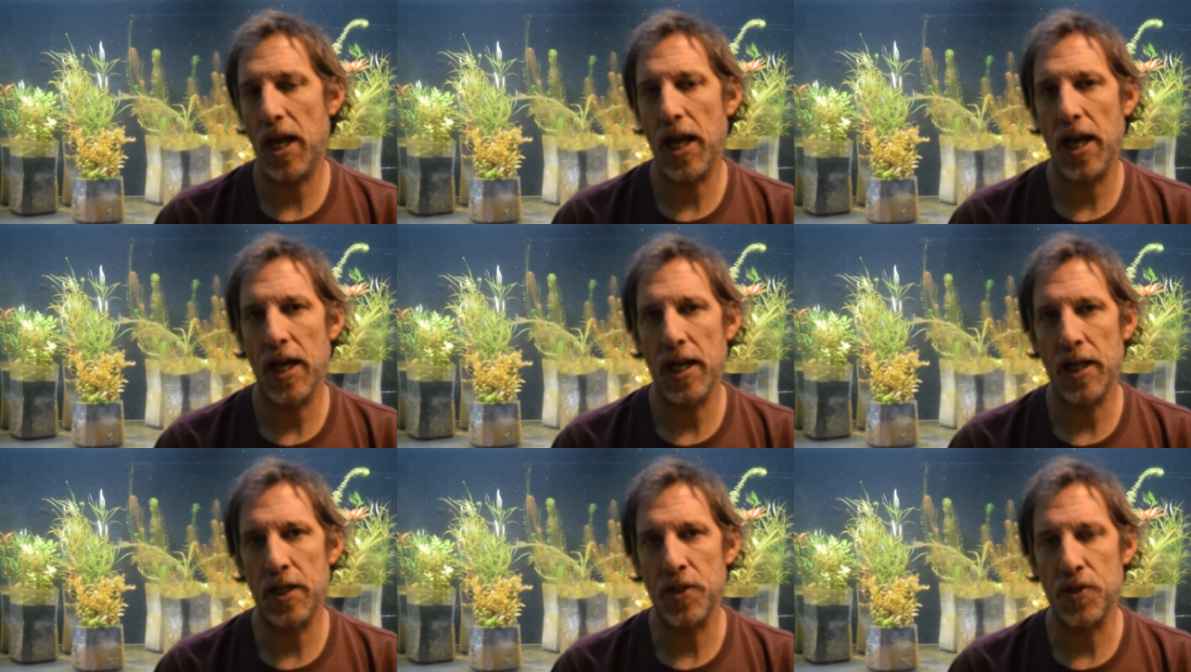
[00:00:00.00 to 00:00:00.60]

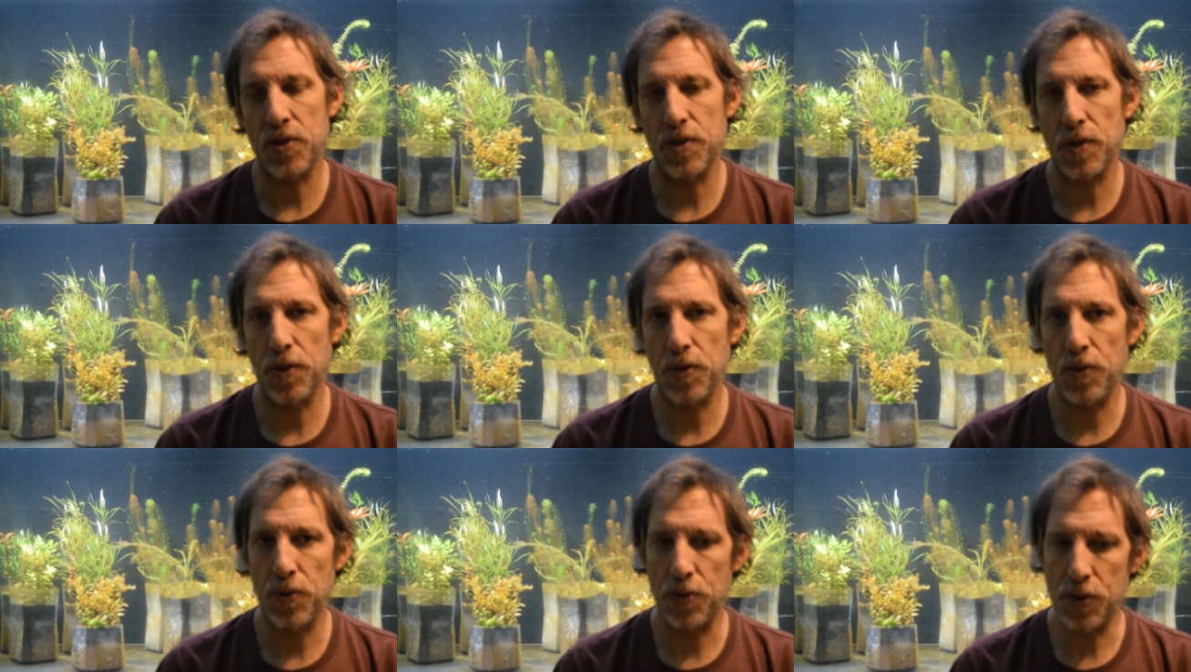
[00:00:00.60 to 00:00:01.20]
and
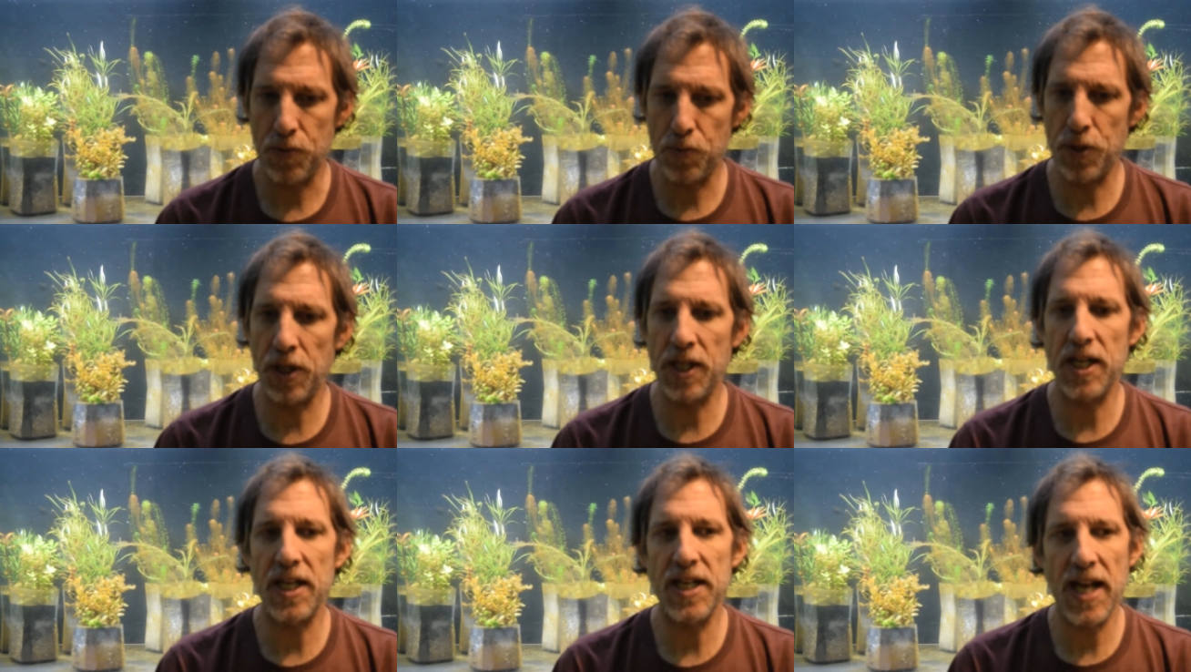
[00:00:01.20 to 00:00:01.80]
so you
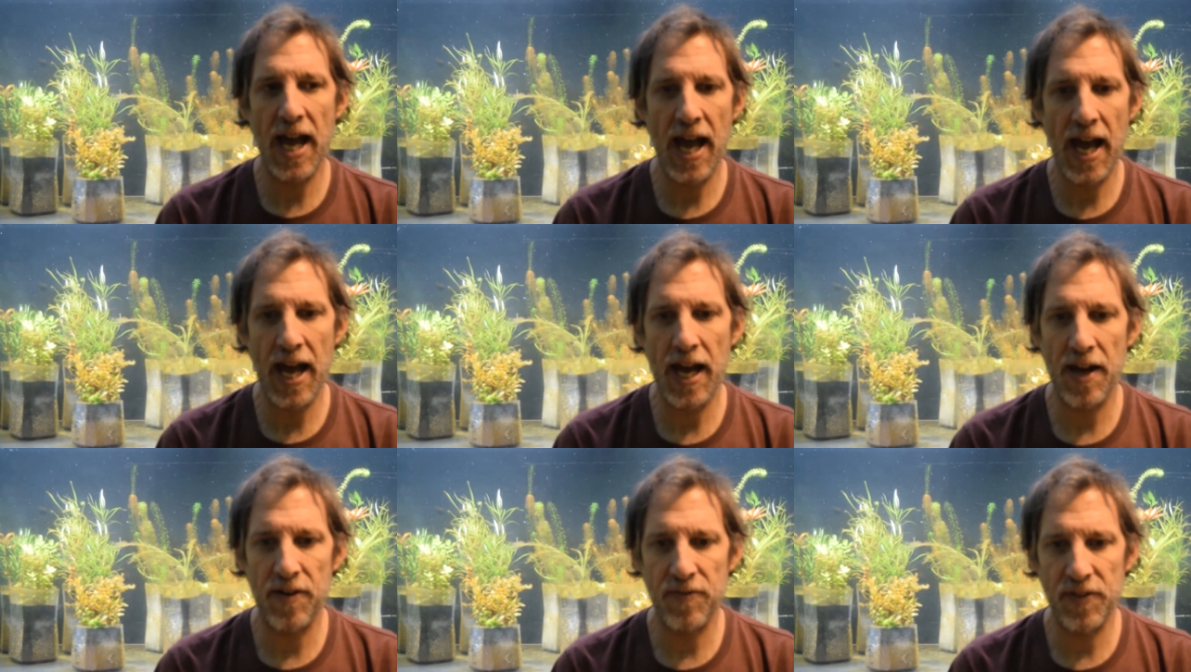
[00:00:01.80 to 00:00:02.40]
really need to
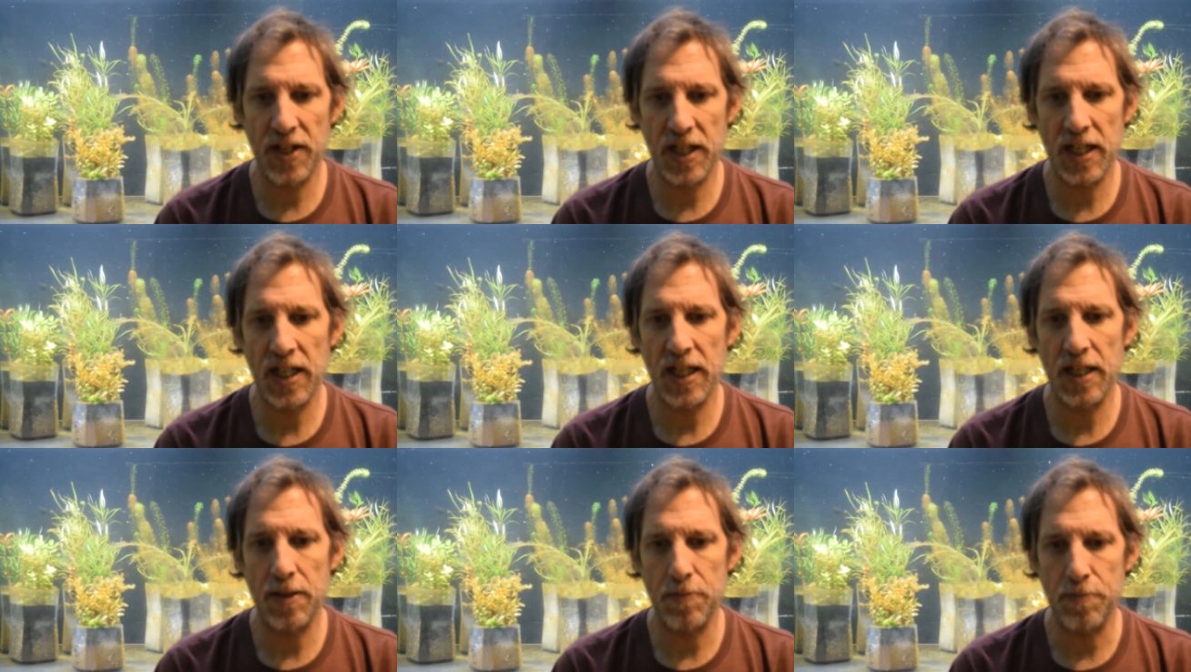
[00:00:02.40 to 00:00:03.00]
have
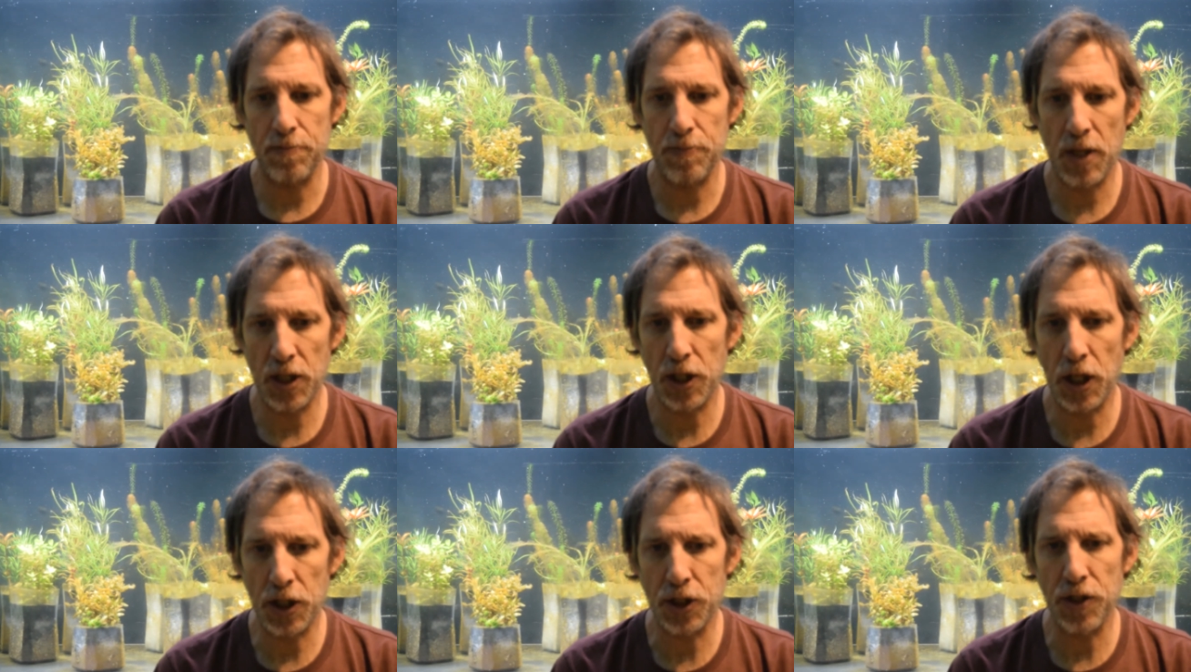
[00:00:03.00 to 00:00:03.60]

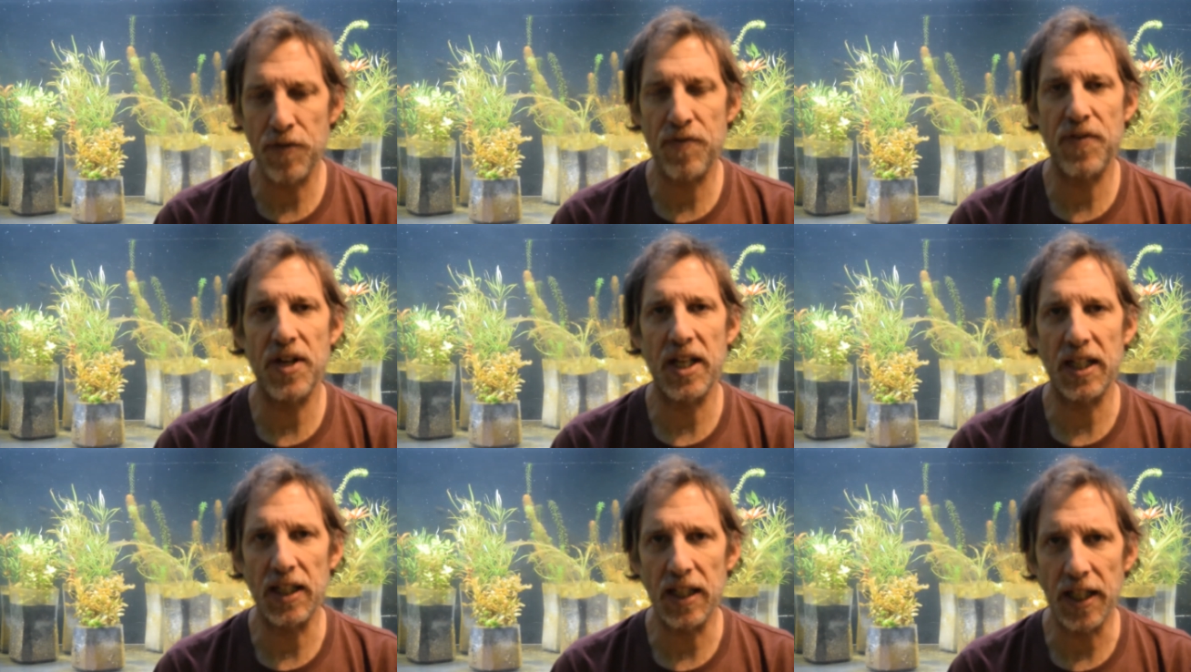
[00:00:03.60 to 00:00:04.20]
a good
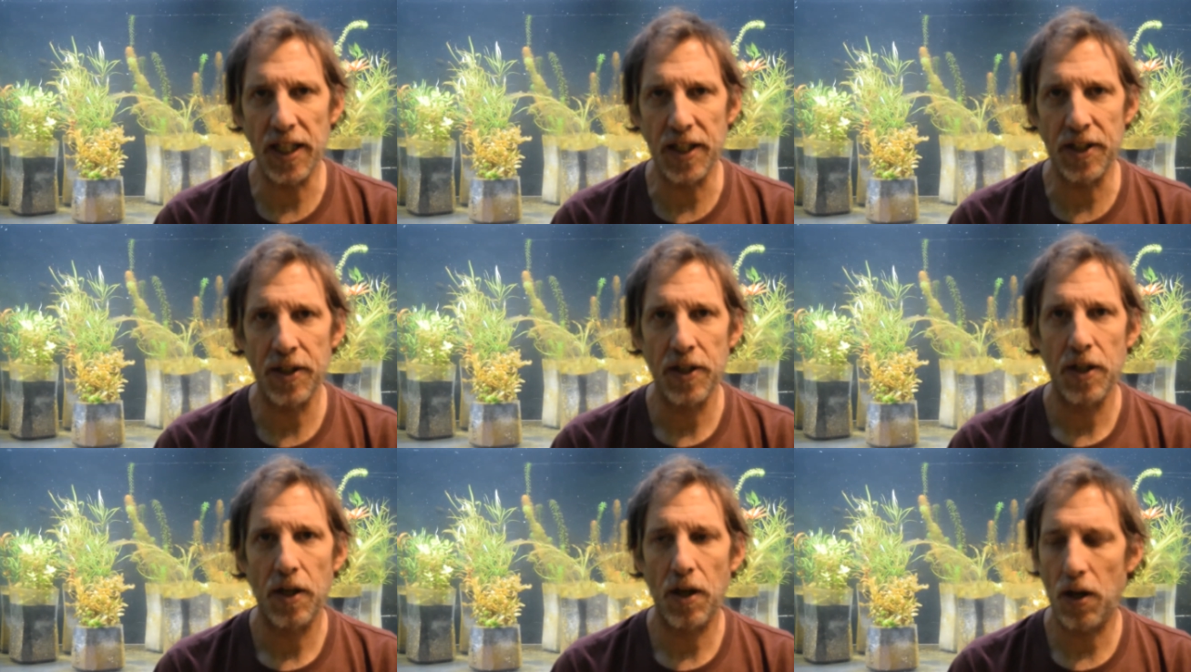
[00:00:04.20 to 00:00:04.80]
fitting lid
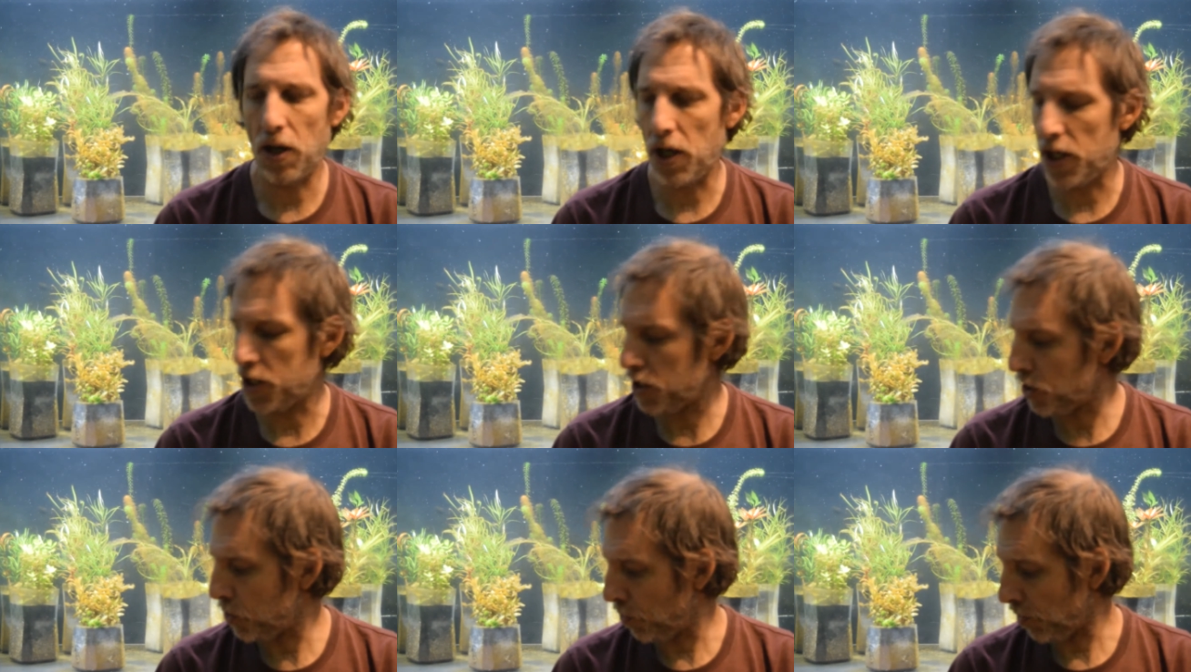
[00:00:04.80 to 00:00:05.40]

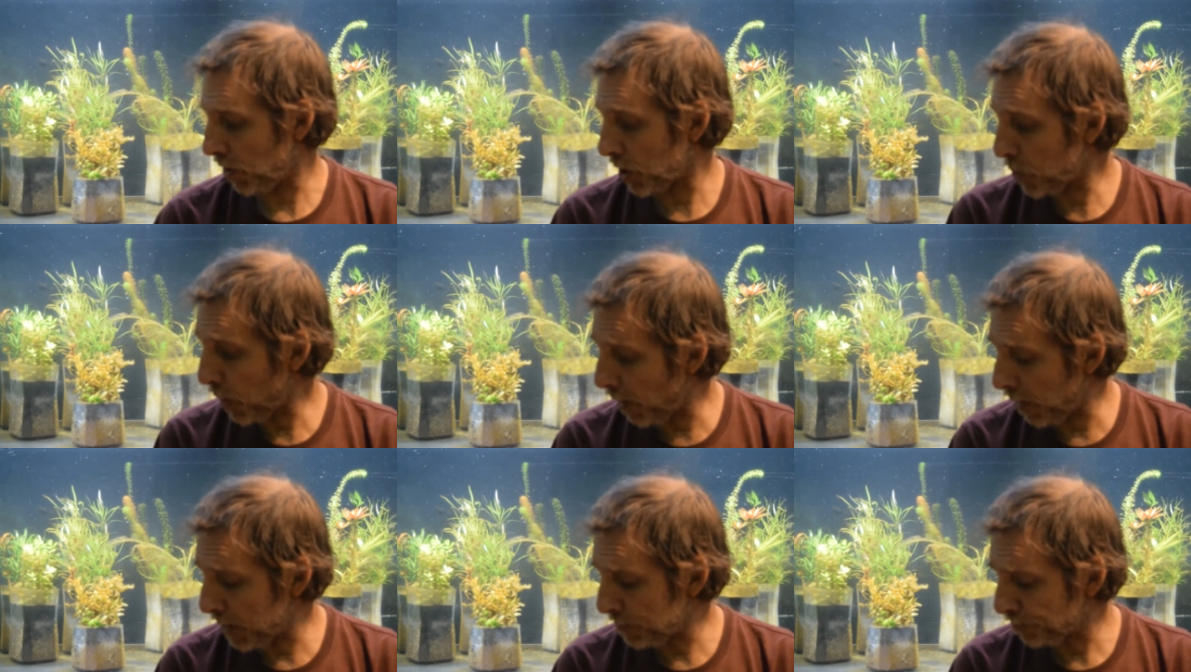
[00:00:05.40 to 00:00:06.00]
on your
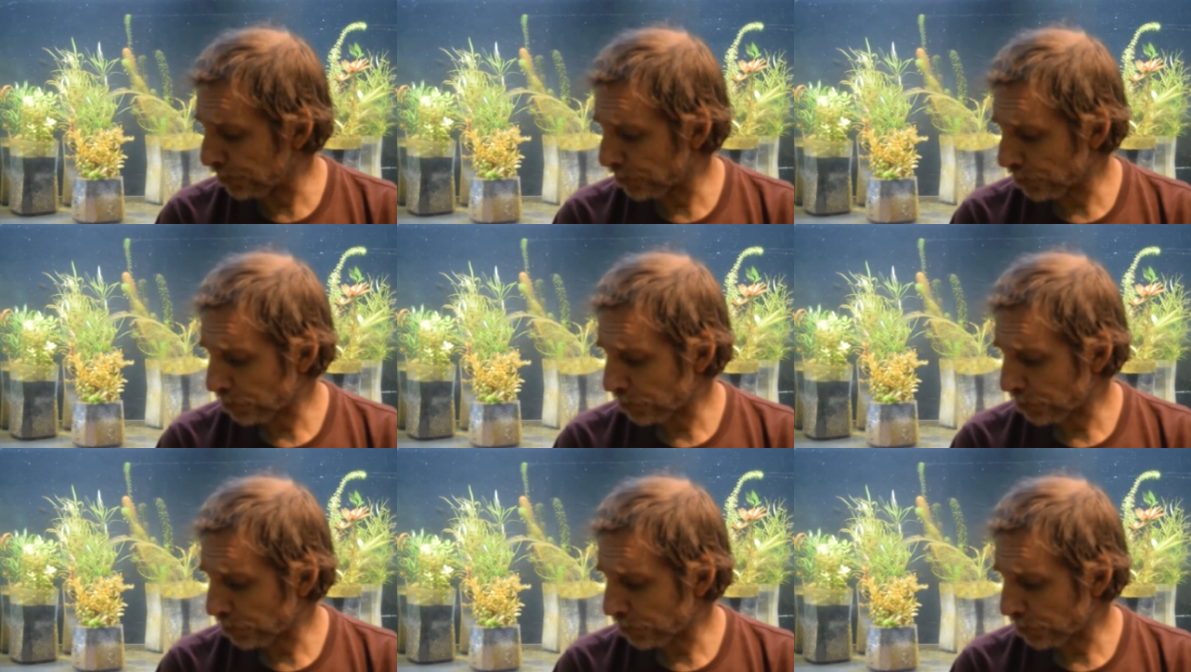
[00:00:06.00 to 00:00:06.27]
aquarium.